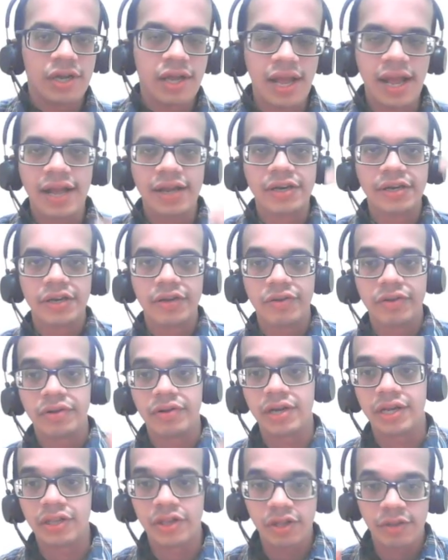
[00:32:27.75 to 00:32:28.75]
and
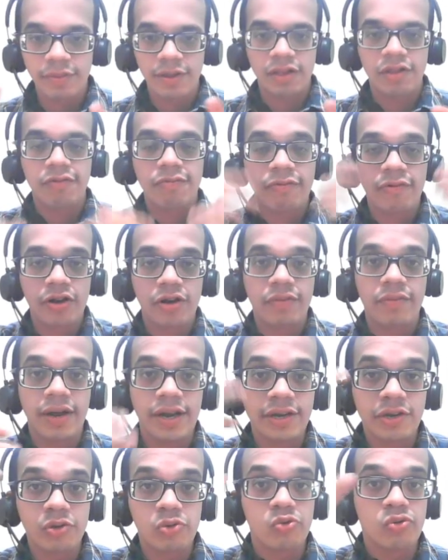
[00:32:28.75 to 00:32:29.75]
consumers for buy
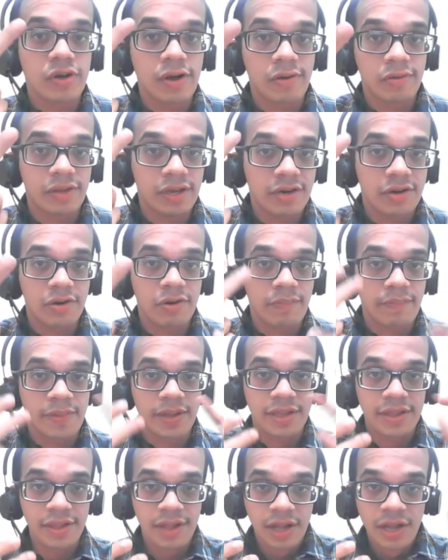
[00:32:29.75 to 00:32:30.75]
2000
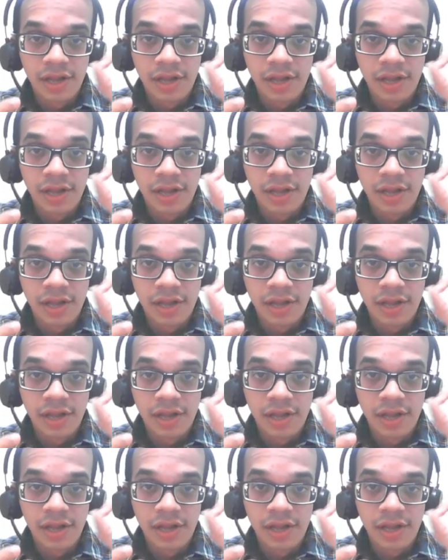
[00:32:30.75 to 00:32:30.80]
rupees,